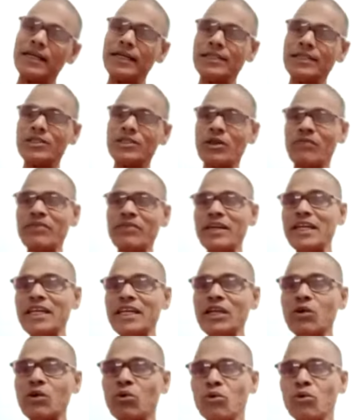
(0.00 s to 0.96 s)
The
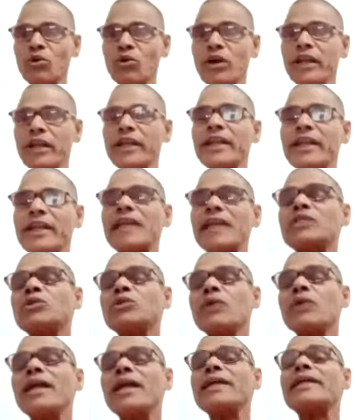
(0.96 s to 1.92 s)
awakening kundalini
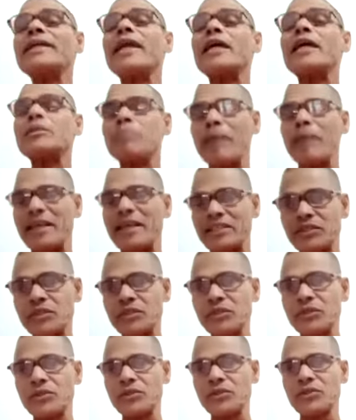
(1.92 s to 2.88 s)
naturally takes
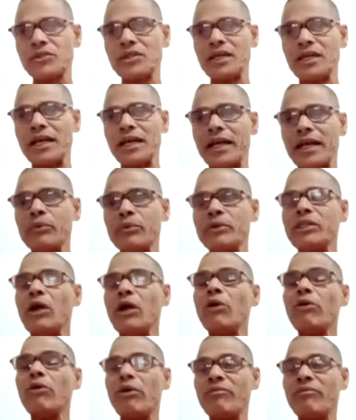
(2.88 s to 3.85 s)
place. And
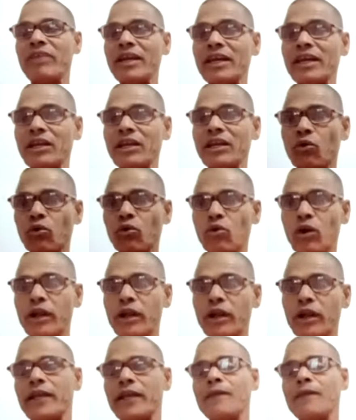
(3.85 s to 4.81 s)
without awakening
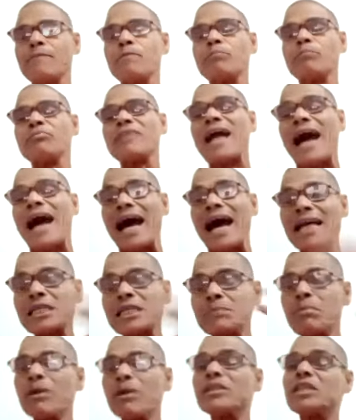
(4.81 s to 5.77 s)
kundalini, as
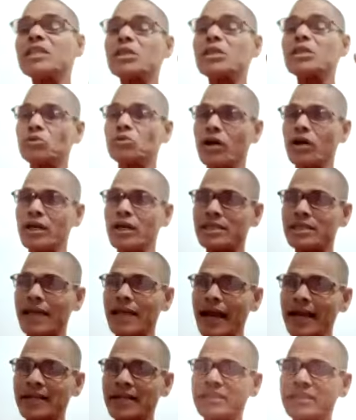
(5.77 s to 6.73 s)
per the kundalini
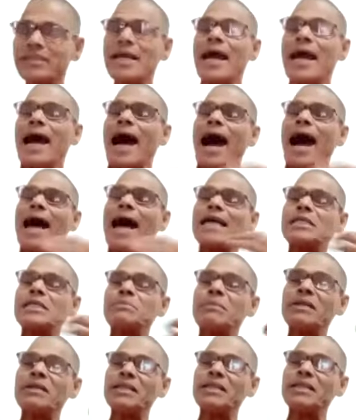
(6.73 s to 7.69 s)
science, as
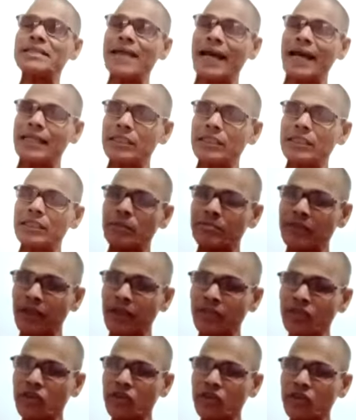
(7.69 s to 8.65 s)
per the science of
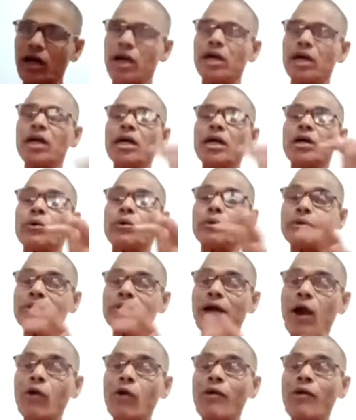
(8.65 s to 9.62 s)
tantra,
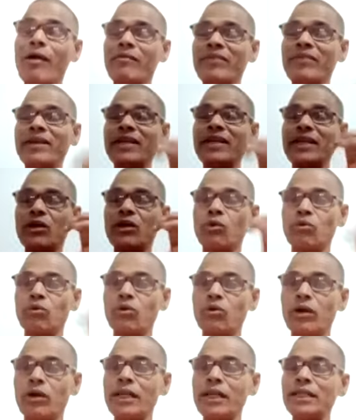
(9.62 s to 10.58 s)
without awakening
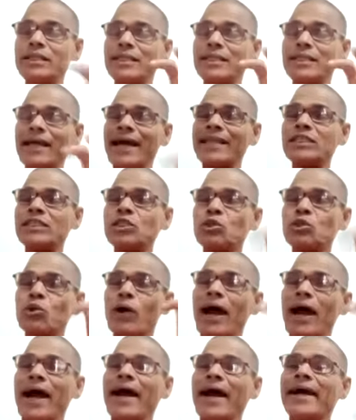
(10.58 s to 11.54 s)
kundalini, there is no
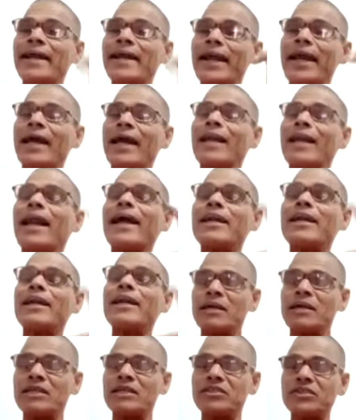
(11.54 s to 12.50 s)
higher
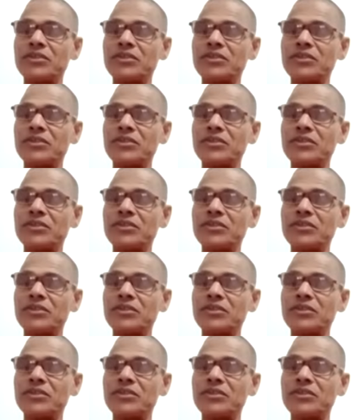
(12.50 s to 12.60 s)
enlightenment.